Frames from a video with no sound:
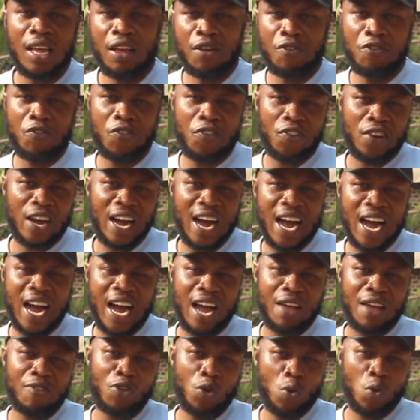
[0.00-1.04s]

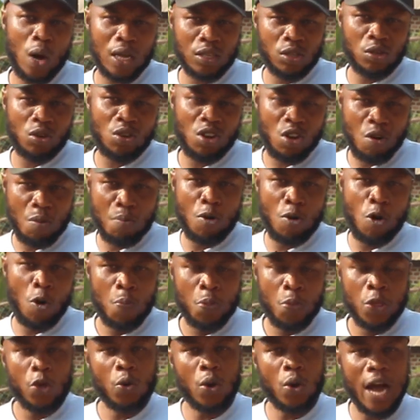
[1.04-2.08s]
If you want to know more,
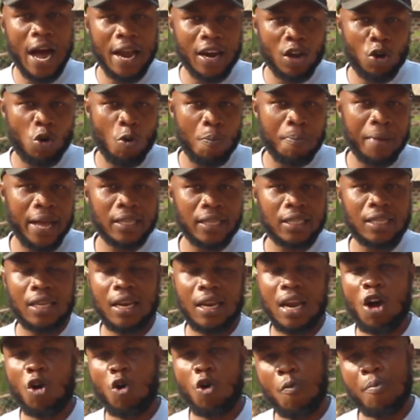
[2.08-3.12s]
you can comment
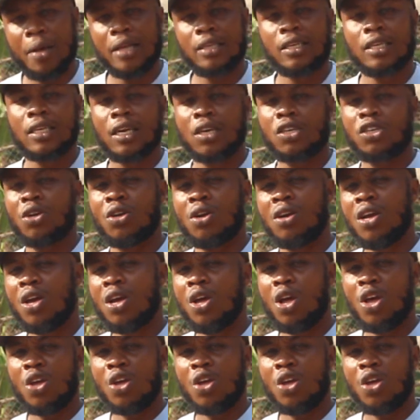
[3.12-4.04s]
in our comment section,